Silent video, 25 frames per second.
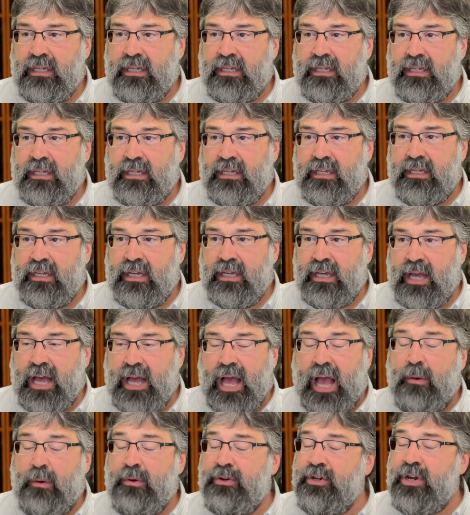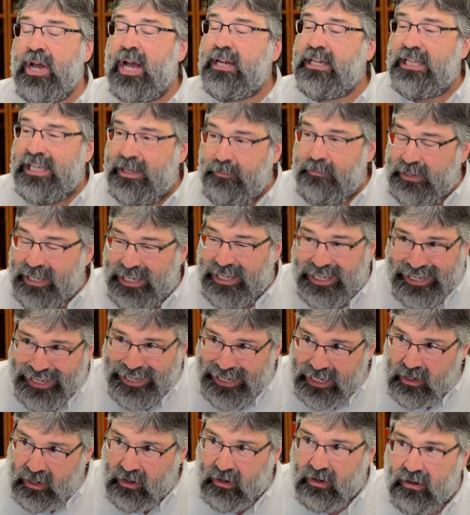Mm-hmm. I would not be
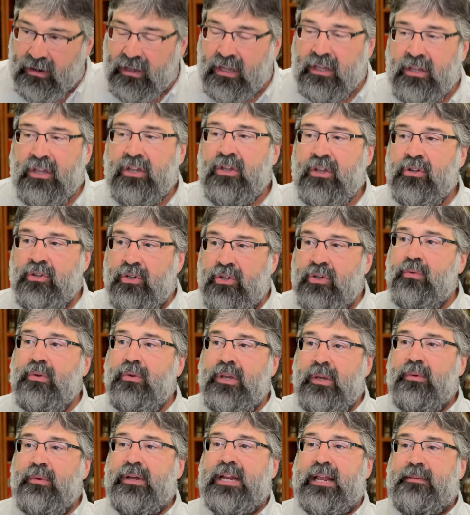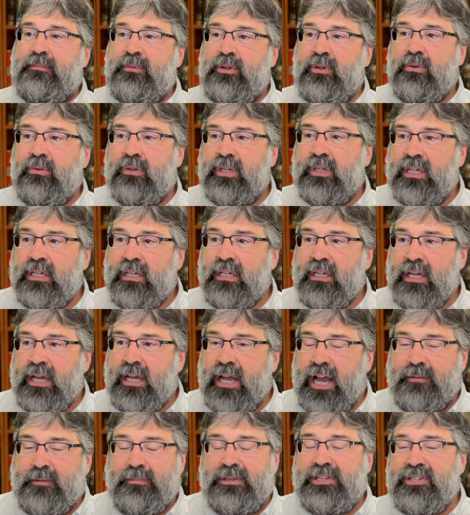here doing what I'm doing.
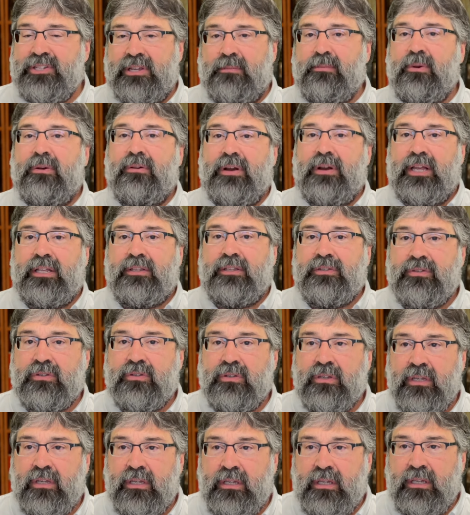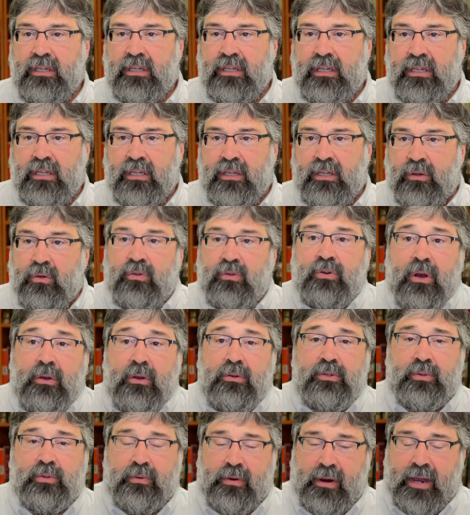I'd be somewhere else who
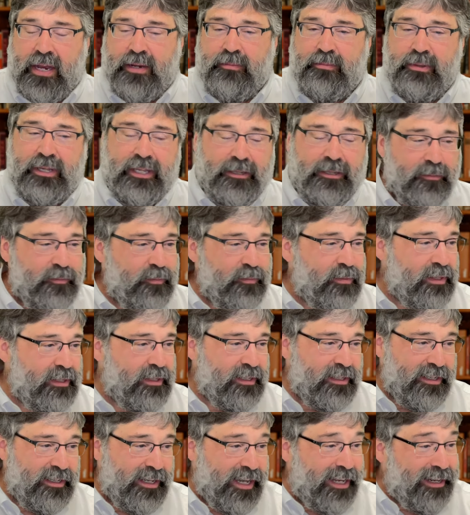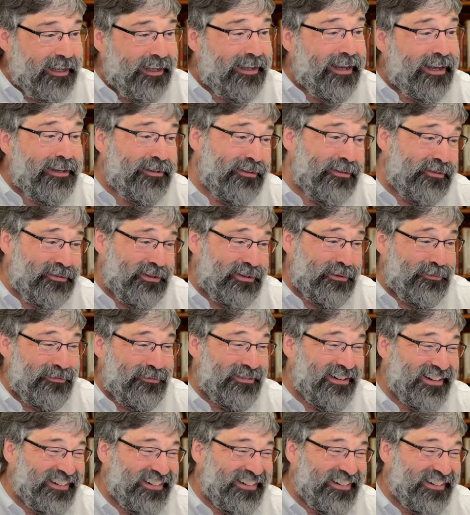knows where I'd be? In a gutter somewhere.